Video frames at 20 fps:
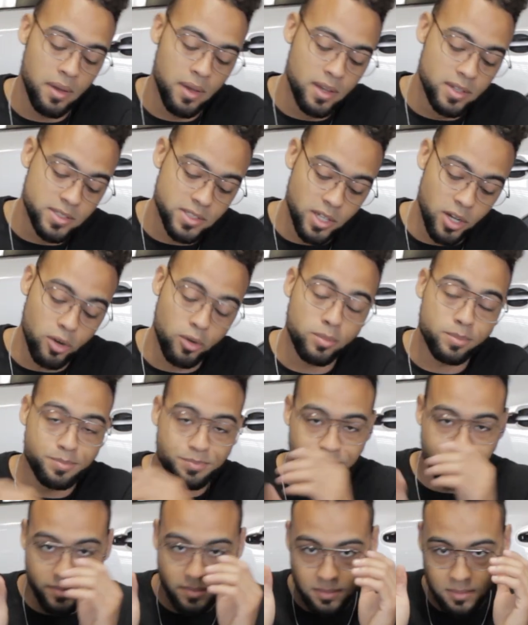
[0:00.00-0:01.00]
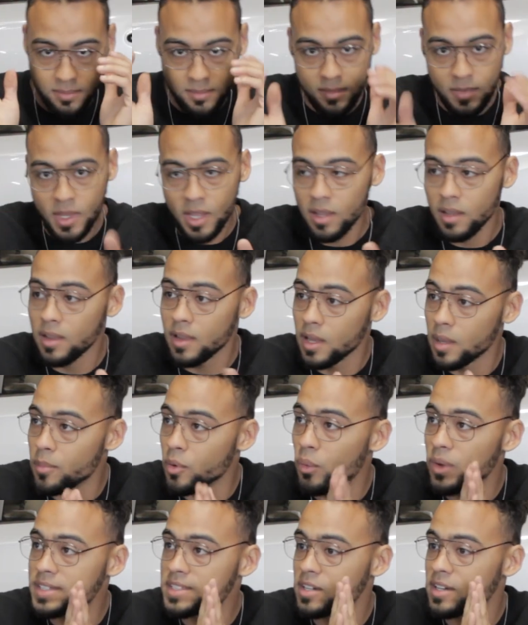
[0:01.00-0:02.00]
So let me
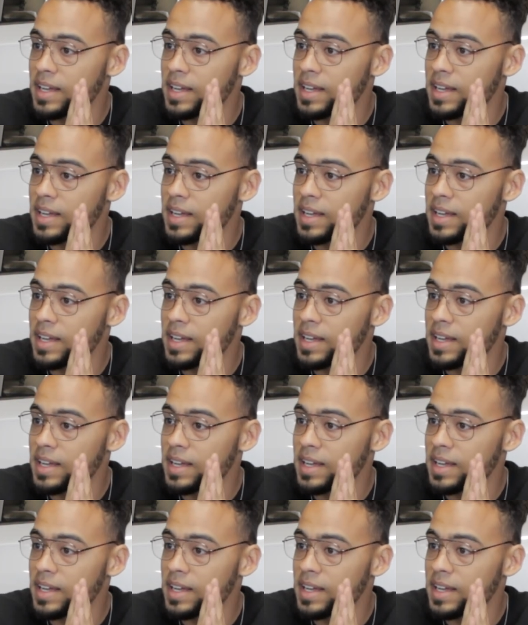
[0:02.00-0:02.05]
wait till